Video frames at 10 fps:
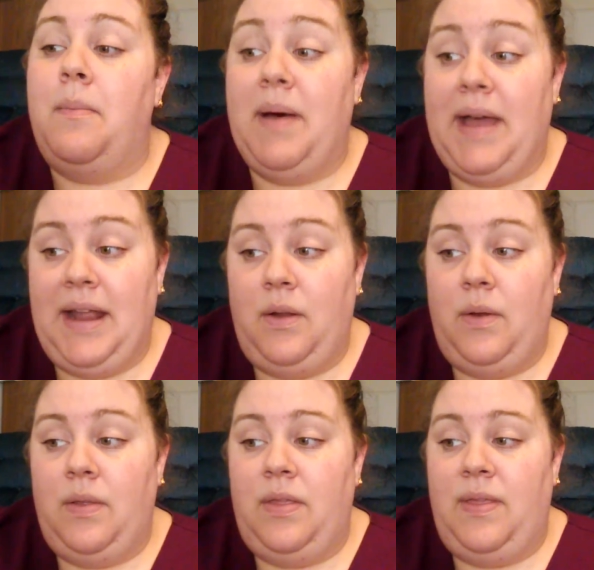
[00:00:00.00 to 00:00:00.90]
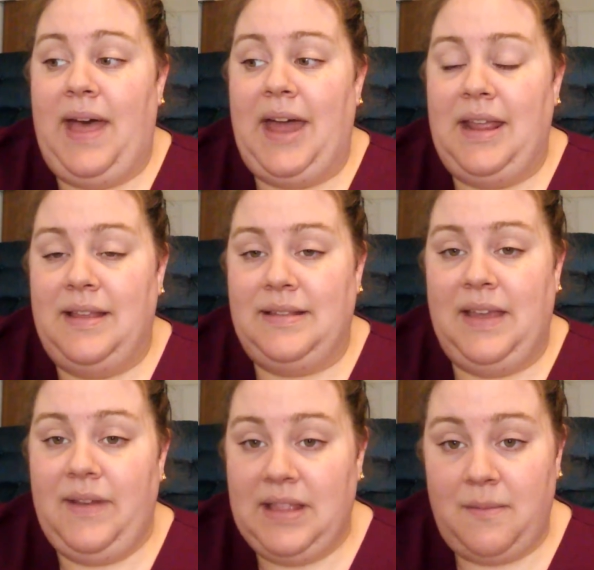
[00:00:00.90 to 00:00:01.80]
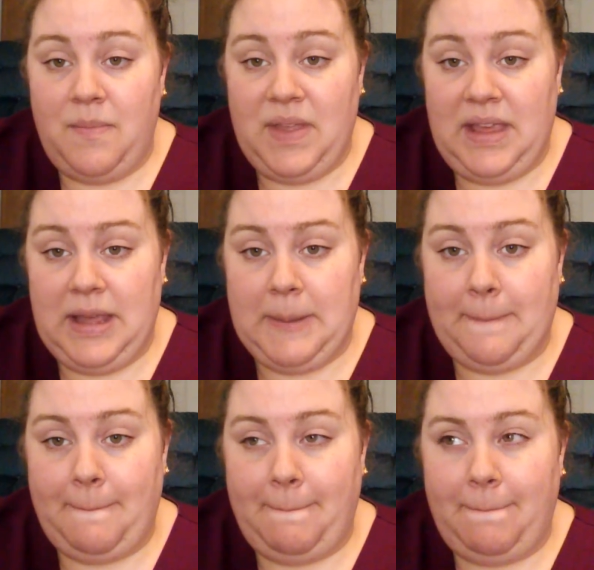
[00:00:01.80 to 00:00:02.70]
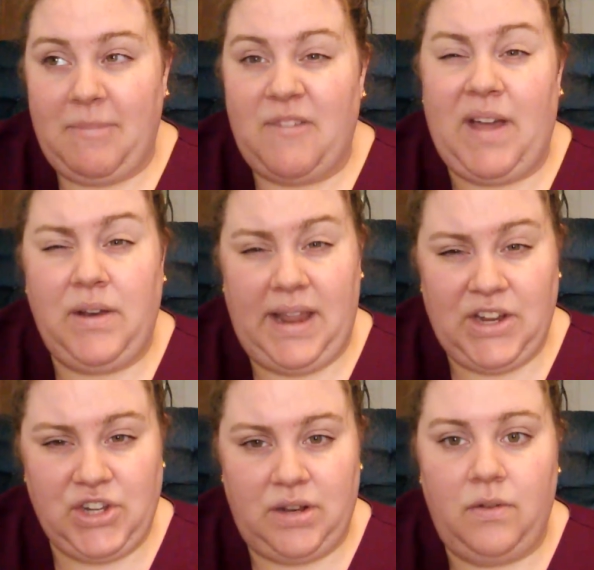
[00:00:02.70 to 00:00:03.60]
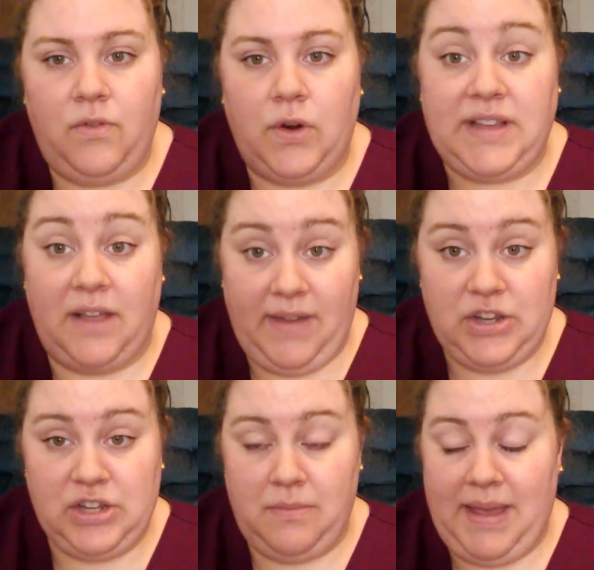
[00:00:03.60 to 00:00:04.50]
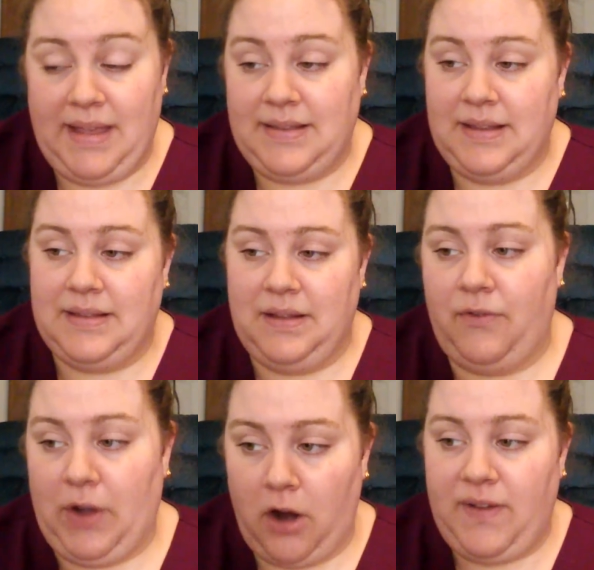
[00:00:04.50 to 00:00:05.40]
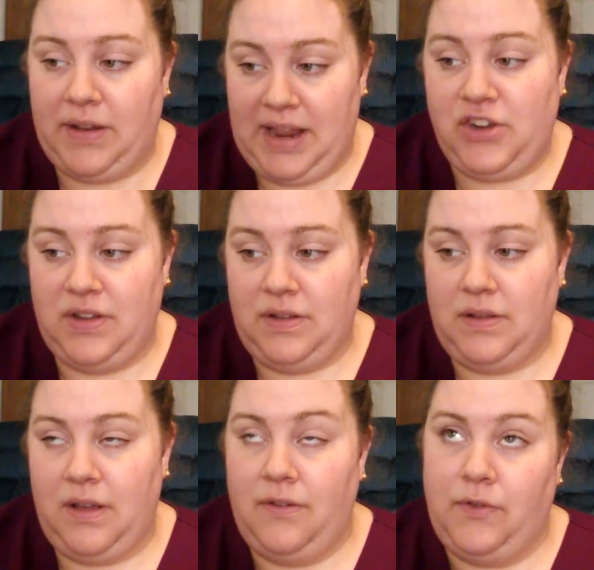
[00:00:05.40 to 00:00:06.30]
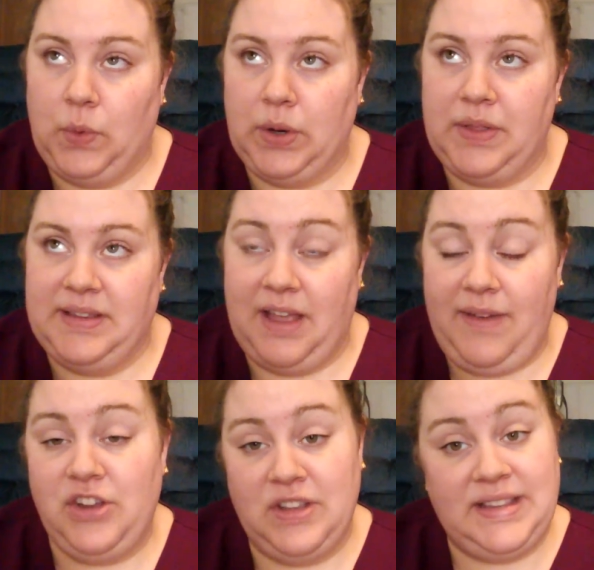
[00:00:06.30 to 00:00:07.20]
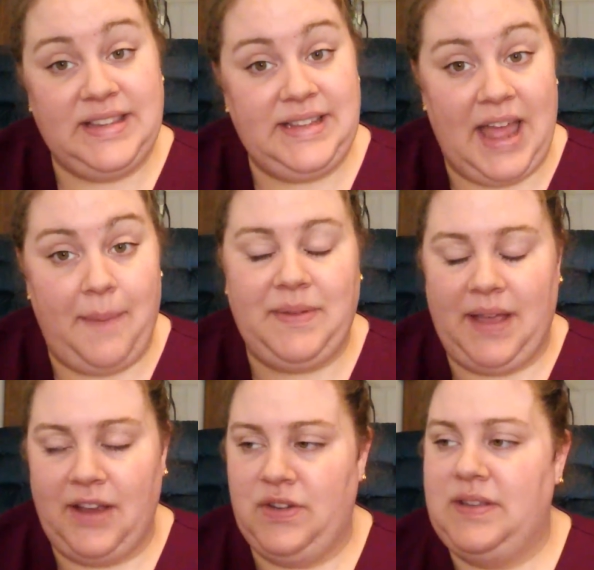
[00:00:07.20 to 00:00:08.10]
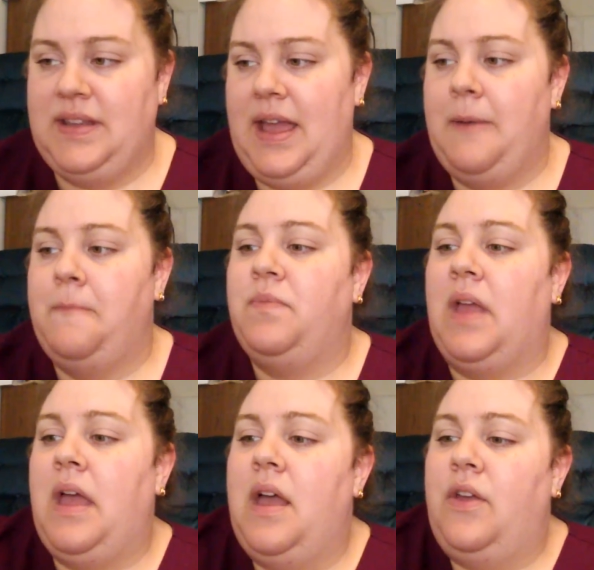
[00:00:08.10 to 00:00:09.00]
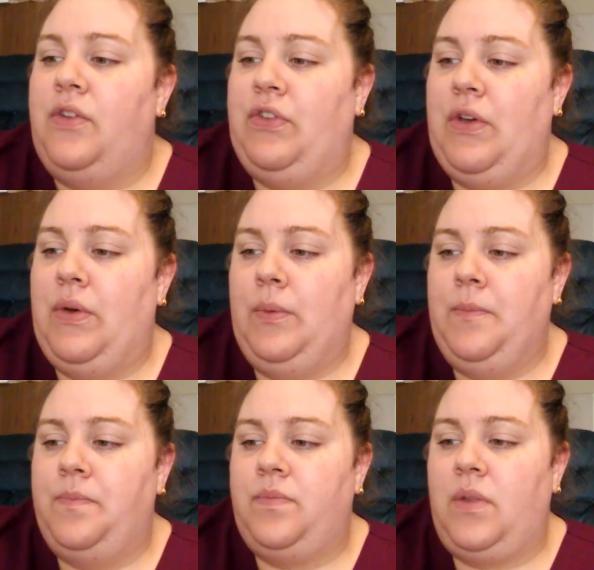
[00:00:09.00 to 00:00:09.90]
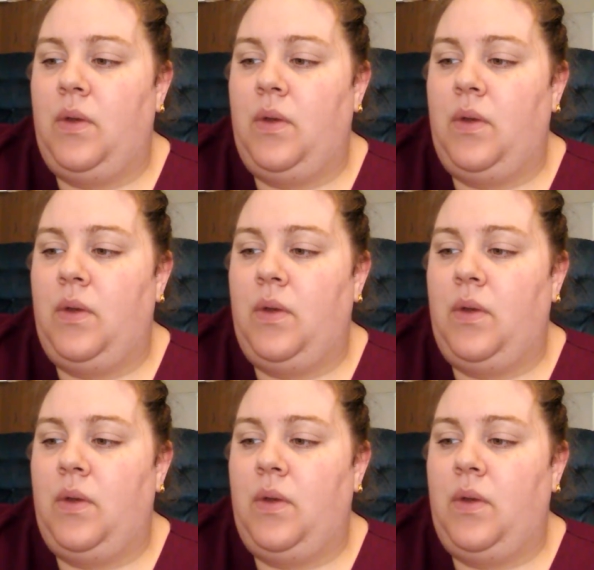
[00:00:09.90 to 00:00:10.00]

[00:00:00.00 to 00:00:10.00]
But that is giving them the foundation for salvation basis, for our foundation for the salvation steps, I should say. So